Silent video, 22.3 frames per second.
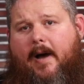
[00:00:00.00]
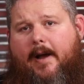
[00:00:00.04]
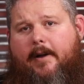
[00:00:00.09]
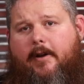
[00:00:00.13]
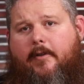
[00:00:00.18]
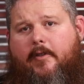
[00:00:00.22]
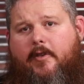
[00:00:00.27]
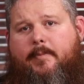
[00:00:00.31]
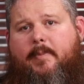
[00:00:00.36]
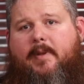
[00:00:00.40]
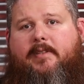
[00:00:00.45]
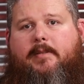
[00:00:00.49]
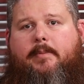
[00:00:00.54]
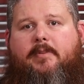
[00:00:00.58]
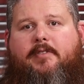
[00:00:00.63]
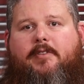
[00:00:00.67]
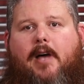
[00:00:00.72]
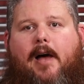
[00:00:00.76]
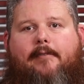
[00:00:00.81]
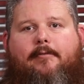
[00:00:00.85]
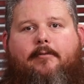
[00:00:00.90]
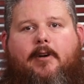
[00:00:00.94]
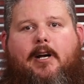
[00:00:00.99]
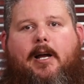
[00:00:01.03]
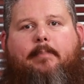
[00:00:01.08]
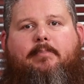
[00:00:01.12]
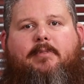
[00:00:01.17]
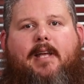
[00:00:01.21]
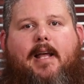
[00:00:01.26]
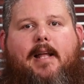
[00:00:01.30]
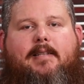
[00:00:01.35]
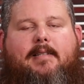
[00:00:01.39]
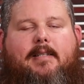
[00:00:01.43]
I know there's been some software
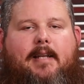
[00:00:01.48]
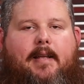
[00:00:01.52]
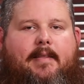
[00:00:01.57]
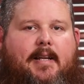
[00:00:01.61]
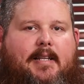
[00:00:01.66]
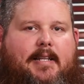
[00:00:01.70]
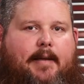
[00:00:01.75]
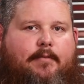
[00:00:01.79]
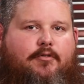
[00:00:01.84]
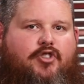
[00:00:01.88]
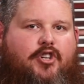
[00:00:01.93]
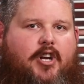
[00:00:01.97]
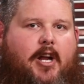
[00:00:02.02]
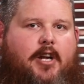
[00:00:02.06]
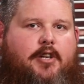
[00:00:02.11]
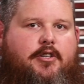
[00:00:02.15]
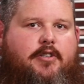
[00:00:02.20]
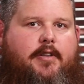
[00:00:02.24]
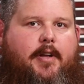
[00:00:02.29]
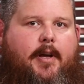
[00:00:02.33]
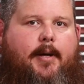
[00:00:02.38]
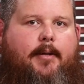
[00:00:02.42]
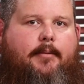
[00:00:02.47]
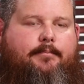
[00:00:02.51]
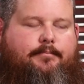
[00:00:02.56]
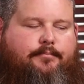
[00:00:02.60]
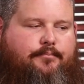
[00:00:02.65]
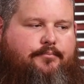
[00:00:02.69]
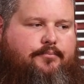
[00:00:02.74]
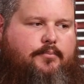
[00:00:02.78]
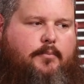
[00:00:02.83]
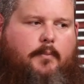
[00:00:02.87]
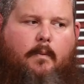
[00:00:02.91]
updates, and I think they've changed the,
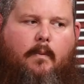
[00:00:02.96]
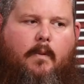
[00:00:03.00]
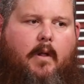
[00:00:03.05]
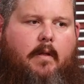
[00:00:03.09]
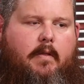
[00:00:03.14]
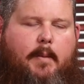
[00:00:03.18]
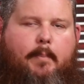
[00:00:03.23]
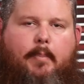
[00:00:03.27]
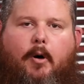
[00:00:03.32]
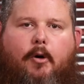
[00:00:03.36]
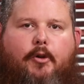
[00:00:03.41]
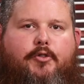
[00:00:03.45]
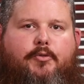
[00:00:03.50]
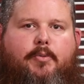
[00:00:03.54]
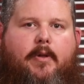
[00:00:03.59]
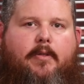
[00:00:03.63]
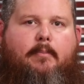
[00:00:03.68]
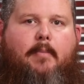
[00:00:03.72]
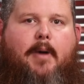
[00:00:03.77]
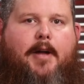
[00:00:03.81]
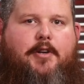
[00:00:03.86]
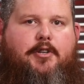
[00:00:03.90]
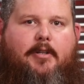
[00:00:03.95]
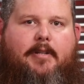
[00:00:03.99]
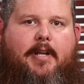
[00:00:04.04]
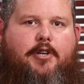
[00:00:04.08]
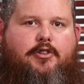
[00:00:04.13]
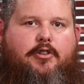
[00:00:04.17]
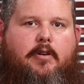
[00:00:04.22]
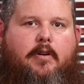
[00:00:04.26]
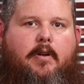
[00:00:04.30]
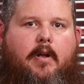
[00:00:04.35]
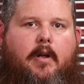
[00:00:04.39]
the pulse width
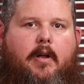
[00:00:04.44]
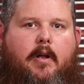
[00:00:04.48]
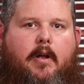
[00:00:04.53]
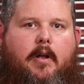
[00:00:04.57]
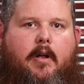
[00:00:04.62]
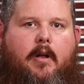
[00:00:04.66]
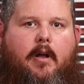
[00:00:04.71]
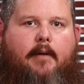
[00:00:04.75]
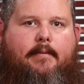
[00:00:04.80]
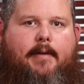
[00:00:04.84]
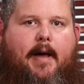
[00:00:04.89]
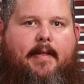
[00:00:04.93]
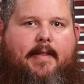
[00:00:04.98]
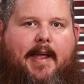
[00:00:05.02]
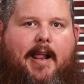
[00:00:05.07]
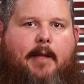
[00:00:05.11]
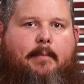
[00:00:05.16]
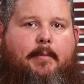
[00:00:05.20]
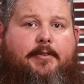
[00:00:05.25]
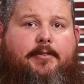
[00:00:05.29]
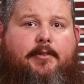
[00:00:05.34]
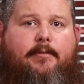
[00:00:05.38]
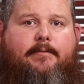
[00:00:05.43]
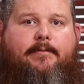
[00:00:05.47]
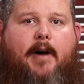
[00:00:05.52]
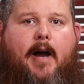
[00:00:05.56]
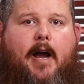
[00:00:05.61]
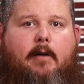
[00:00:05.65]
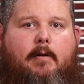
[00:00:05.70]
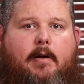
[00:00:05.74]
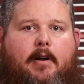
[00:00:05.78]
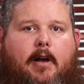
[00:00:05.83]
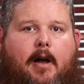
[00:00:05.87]
modulation of how the elements are
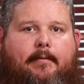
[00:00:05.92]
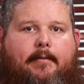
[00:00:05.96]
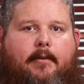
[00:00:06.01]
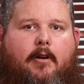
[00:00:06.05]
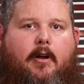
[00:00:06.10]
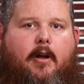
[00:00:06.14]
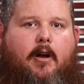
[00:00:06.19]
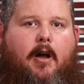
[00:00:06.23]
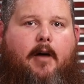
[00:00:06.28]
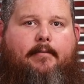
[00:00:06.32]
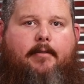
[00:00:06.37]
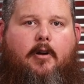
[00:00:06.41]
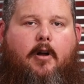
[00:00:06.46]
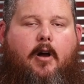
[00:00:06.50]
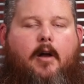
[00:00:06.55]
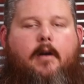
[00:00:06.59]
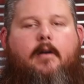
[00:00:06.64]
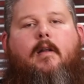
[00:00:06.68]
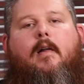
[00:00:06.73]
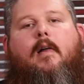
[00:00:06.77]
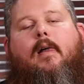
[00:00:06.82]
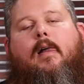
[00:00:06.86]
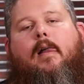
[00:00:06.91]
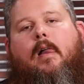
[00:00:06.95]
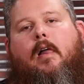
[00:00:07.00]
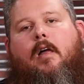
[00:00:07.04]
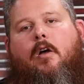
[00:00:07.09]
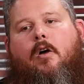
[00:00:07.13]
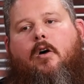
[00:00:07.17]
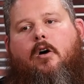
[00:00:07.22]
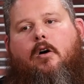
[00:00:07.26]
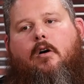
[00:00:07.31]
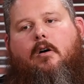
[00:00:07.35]
firing off and on, off and on,
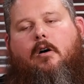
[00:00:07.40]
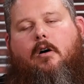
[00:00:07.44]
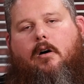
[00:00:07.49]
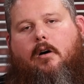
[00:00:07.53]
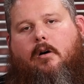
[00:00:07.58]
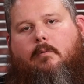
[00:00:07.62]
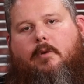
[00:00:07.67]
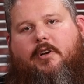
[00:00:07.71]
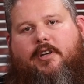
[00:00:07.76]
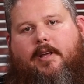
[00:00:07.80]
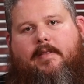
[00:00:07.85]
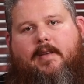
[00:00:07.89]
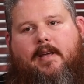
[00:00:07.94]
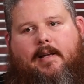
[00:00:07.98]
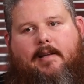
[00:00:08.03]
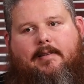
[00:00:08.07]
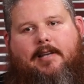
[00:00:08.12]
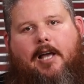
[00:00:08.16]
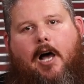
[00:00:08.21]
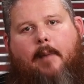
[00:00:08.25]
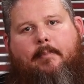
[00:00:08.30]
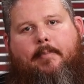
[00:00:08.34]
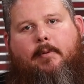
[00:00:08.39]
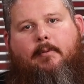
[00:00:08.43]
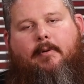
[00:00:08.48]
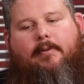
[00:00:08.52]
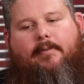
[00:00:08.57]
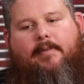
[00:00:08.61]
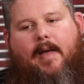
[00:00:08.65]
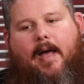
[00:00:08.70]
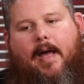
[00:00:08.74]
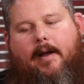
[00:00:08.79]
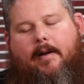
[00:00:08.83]
uh, which I think is helping
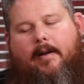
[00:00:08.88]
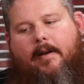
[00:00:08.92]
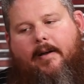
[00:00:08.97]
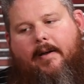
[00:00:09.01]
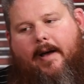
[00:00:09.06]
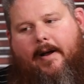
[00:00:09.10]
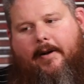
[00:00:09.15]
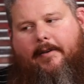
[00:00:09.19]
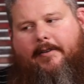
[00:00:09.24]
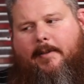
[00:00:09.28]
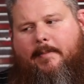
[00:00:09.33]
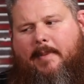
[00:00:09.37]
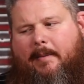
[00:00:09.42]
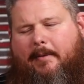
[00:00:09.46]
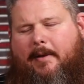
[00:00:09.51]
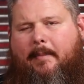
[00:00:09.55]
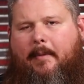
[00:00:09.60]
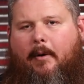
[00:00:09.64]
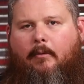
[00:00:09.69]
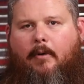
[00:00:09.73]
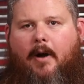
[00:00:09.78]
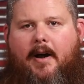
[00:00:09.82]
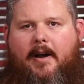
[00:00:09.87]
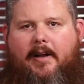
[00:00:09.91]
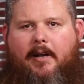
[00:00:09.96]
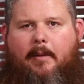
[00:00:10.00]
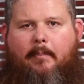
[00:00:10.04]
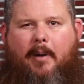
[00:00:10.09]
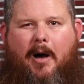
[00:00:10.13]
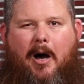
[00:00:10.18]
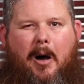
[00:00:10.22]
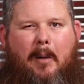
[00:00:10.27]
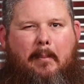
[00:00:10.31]
with that. I know some people have it running
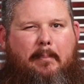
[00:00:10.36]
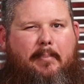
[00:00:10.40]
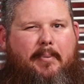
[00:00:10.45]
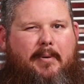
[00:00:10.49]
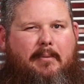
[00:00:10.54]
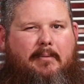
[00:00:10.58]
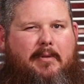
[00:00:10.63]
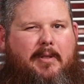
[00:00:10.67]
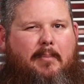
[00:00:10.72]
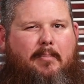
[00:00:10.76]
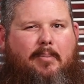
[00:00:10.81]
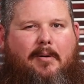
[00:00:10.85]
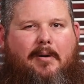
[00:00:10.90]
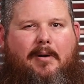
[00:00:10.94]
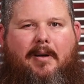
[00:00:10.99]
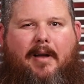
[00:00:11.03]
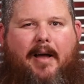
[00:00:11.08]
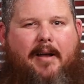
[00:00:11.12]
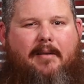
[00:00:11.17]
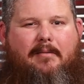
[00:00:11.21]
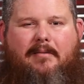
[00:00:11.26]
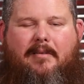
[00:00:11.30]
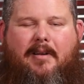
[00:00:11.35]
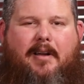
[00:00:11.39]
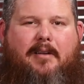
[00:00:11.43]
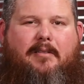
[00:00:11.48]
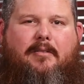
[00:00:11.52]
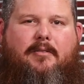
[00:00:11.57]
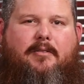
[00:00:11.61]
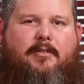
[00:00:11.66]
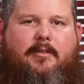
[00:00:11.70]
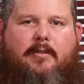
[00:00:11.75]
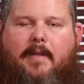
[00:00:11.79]
a pump when the boil. I, I
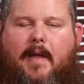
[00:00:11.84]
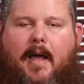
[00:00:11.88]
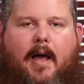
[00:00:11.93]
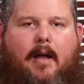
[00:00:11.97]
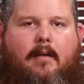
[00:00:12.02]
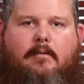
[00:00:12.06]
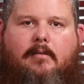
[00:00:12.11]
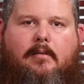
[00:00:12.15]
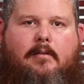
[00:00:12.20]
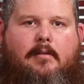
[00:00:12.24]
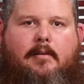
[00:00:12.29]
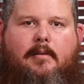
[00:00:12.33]
don't do that.